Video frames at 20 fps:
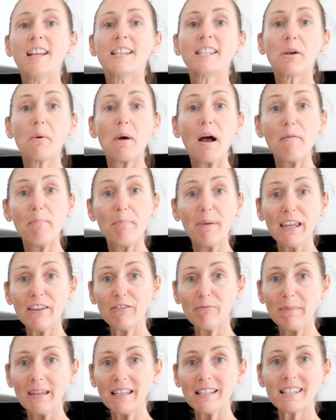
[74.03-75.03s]
So our
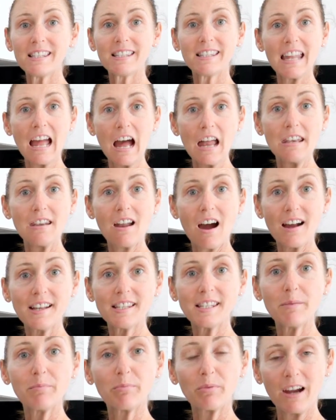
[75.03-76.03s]
beef mince is now
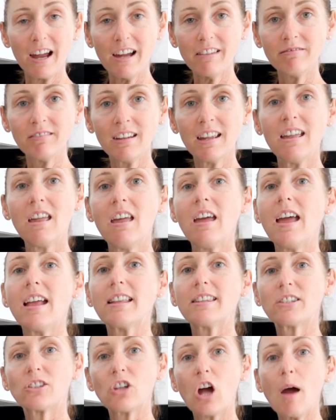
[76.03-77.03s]
nice and brown.
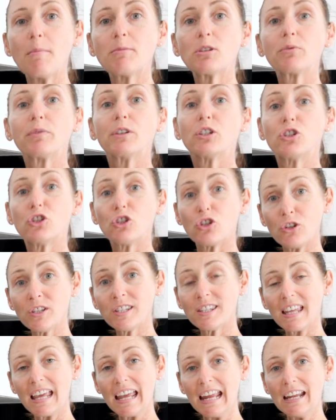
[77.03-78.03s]
It's time to
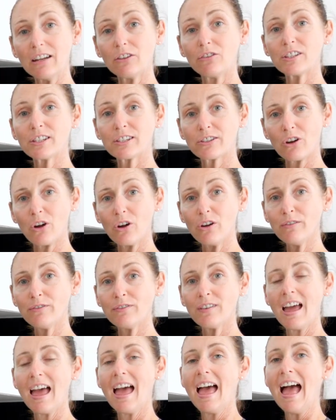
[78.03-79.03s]
reduce the heat on the stove
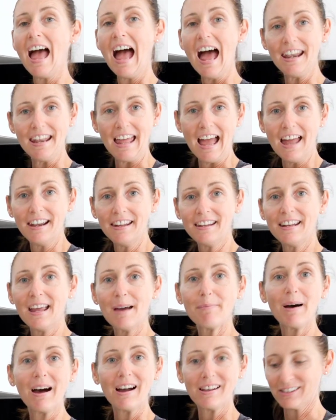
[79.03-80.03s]
and add in
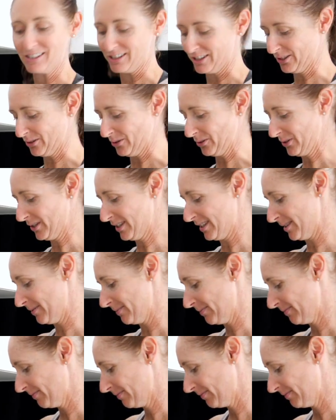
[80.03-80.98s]
our pasta sauce.